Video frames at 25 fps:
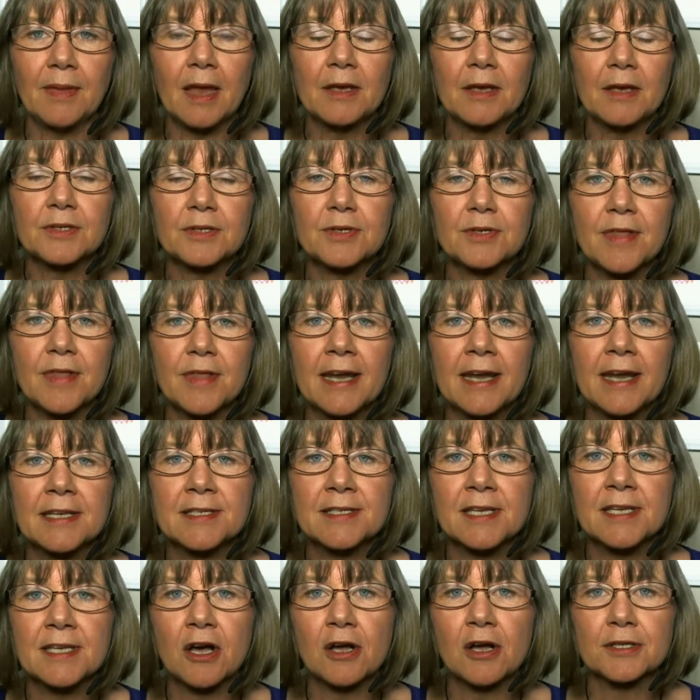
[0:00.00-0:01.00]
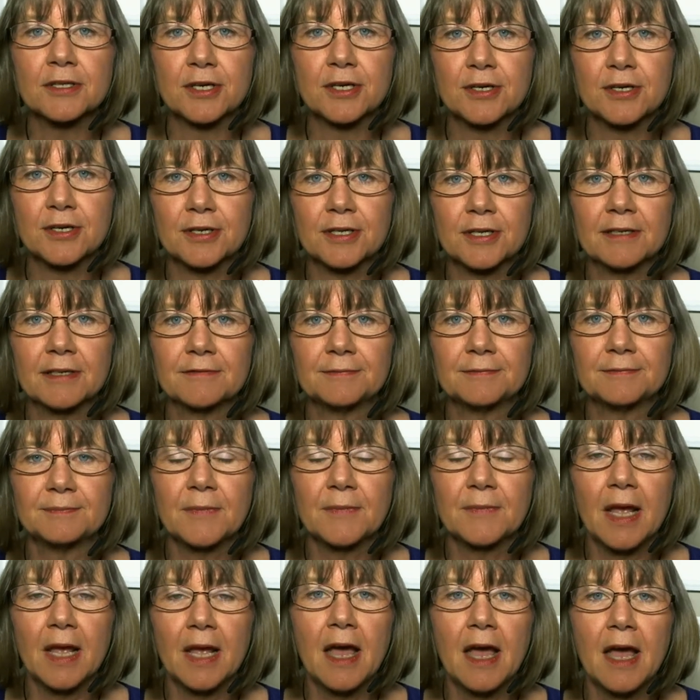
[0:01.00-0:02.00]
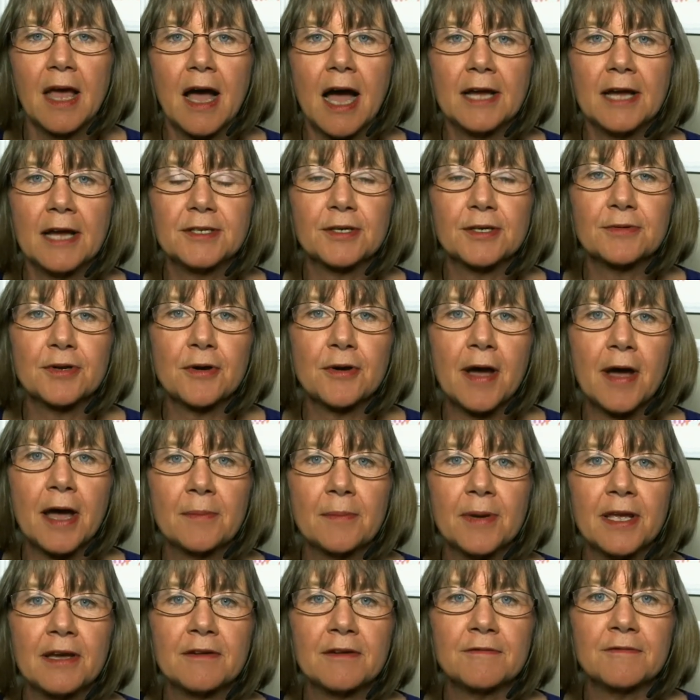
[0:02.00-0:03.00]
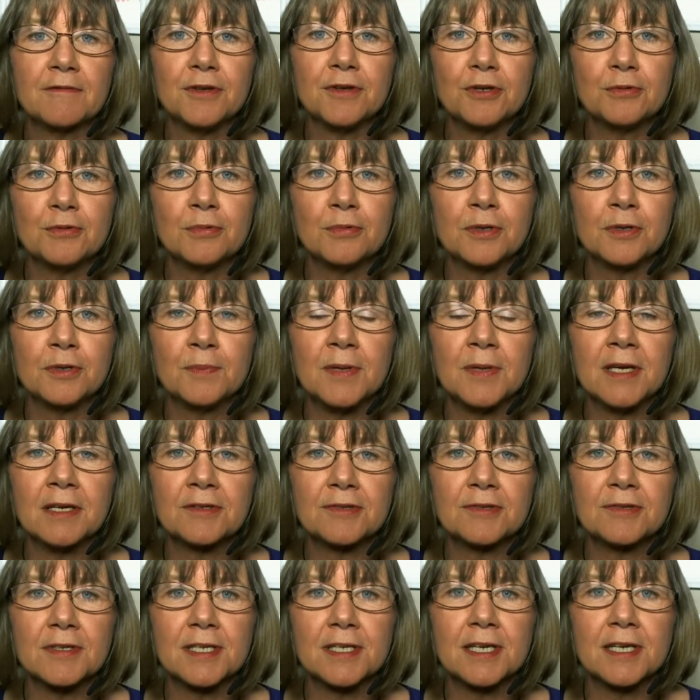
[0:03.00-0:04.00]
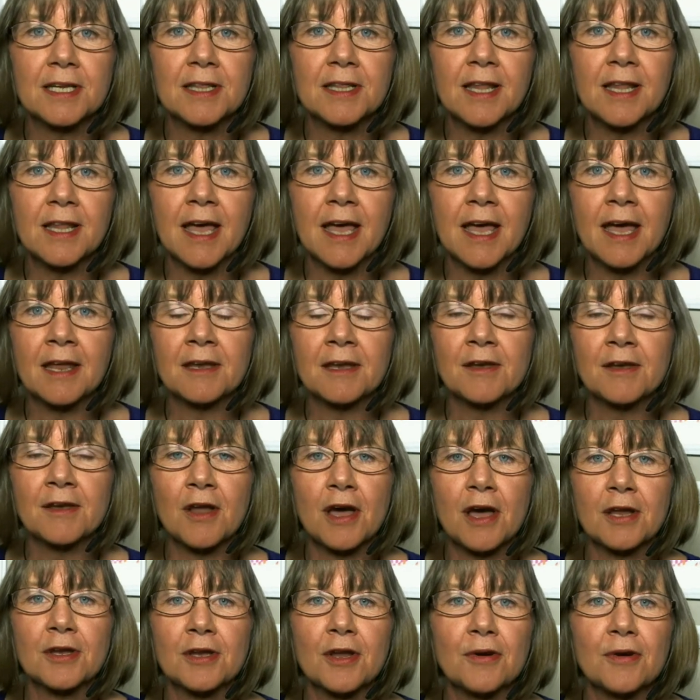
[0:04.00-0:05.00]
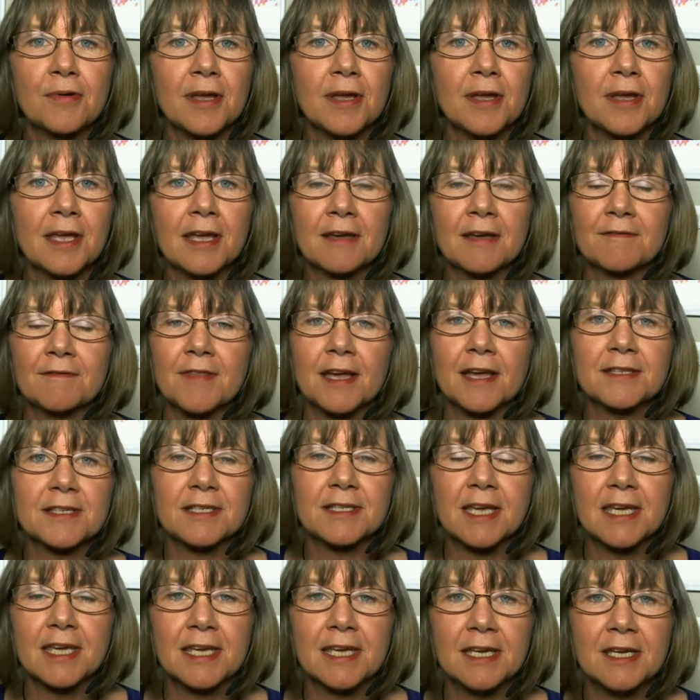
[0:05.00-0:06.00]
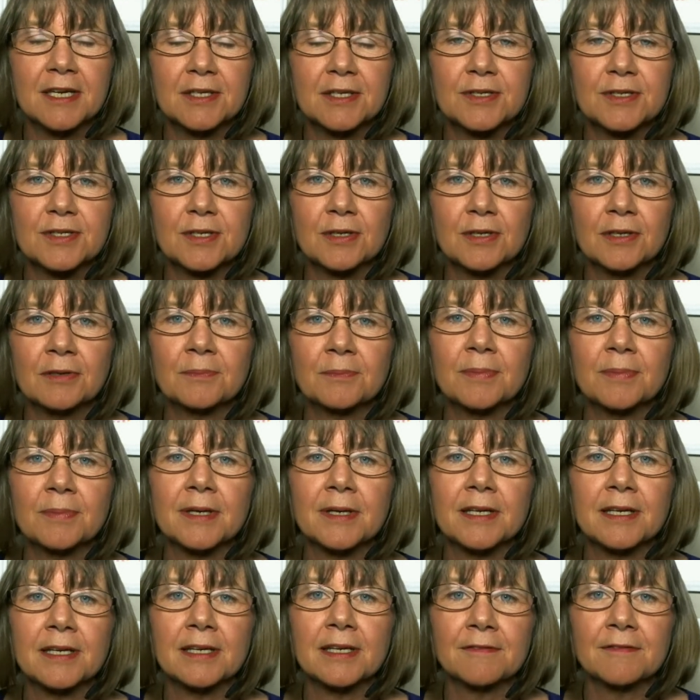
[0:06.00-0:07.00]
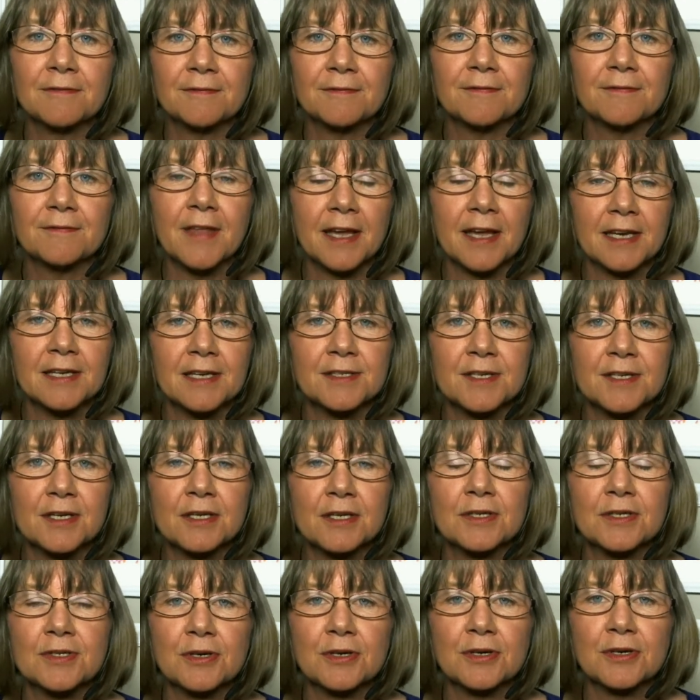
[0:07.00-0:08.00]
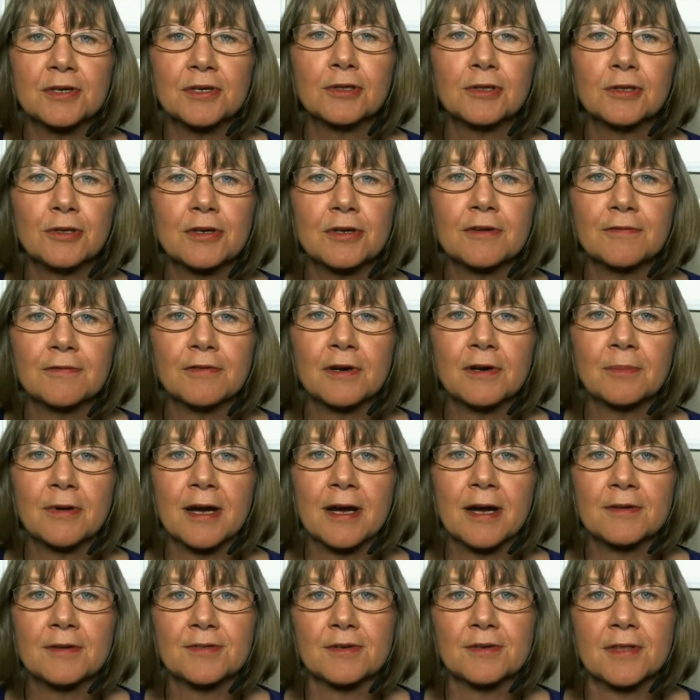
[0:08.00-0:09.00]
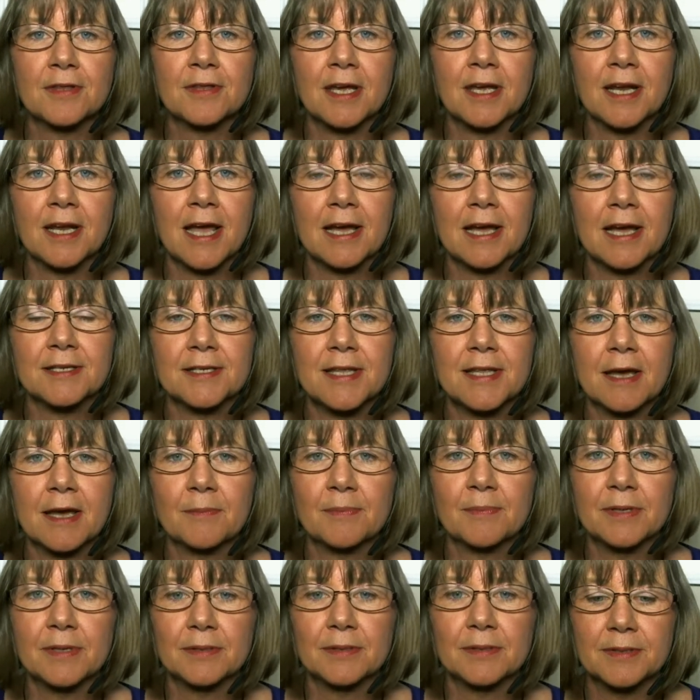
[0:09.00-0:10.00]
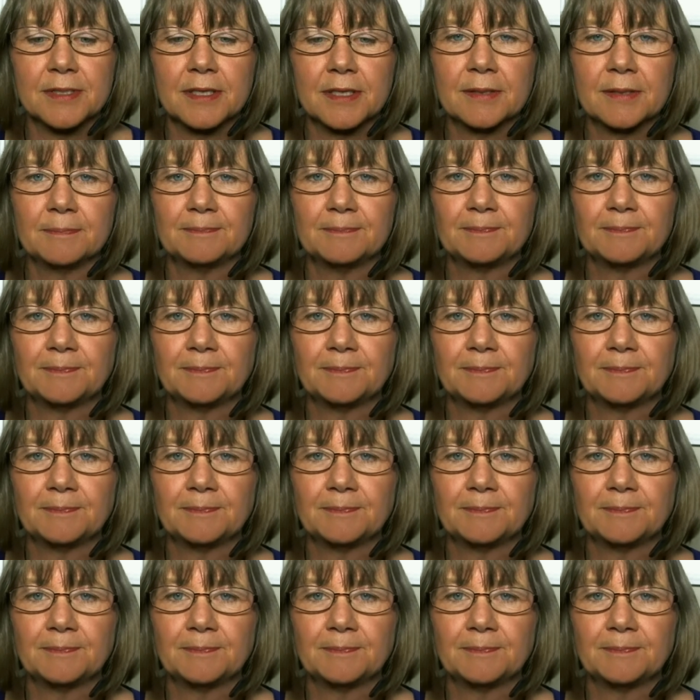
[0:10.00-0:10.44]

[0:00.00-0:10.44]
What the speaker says: So that is an alternative. I don't know how many of you would be interested in that, not knowing if that's a key concern, but if that is a concern, look for a browser that has that built in.